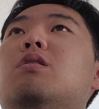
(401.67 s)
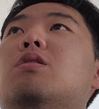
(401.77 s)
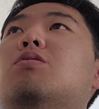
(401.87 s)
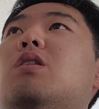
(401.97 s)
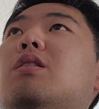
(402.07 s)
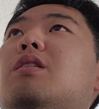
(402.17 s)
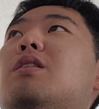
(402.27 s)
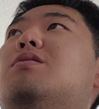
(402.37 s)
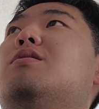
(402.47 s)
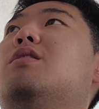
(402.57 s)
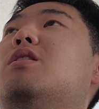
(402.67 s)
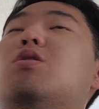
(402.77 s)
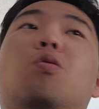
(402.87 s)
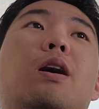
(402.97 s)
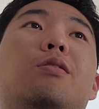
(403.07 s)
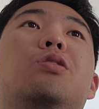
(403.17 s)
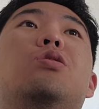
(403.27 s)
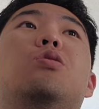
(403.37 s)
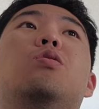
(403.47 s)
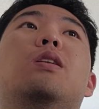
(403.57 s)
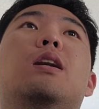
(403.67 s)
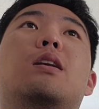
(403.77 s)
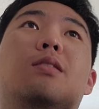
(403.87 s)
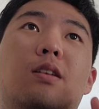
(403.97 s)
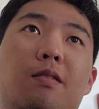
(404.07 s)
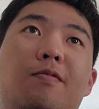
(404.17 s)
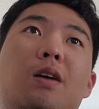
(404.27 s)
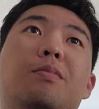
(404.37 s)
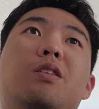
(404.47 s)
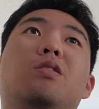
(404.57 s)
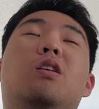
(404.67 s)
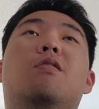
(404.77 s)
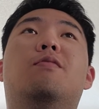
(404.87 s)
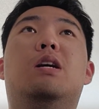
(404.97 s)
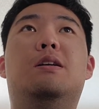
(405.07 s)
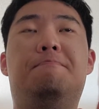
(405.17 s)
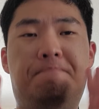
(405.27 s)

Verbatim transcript: So condolences uh, go out to the families of uh,